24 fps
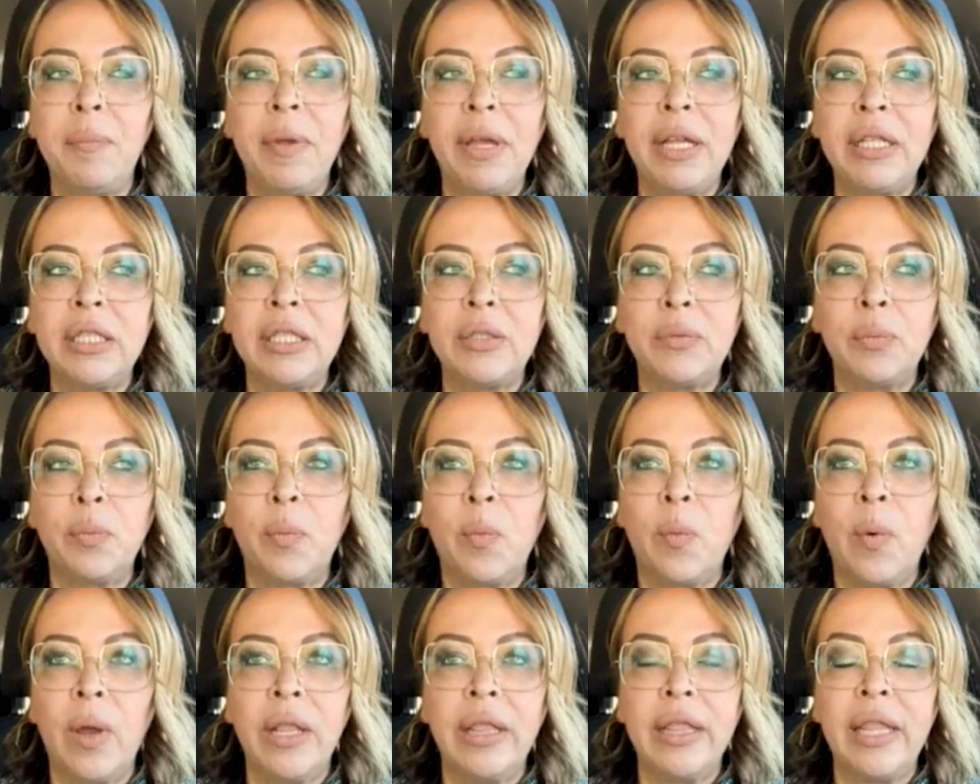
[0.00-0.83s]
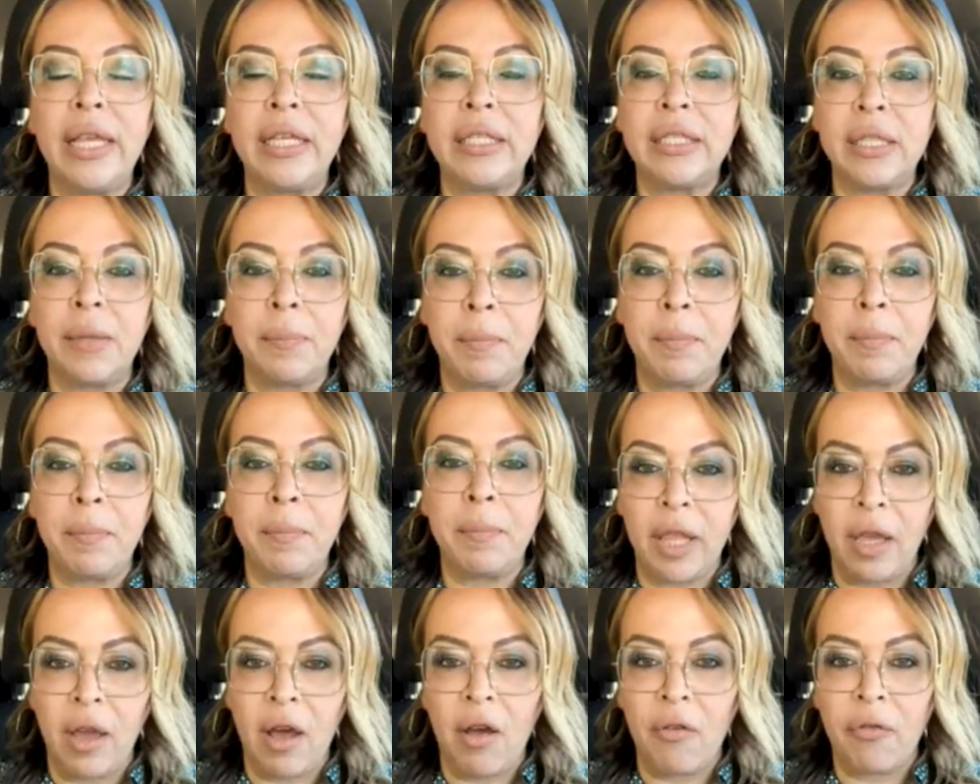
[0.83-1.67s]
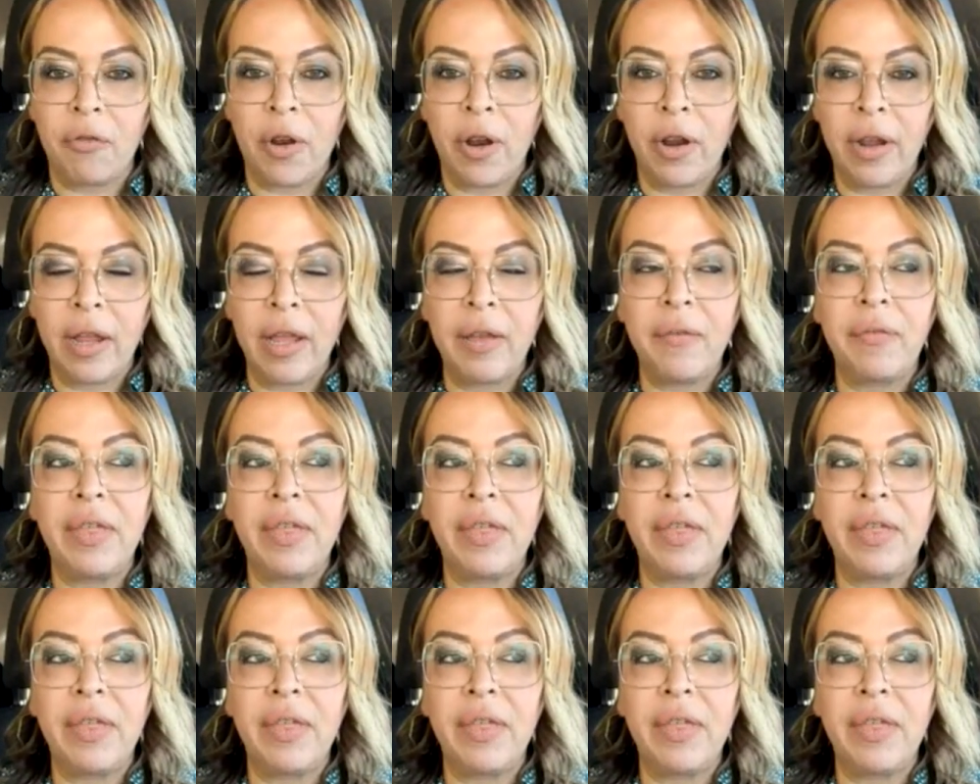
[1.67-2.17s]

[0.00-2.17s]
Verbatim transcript: depends when they submit the offer.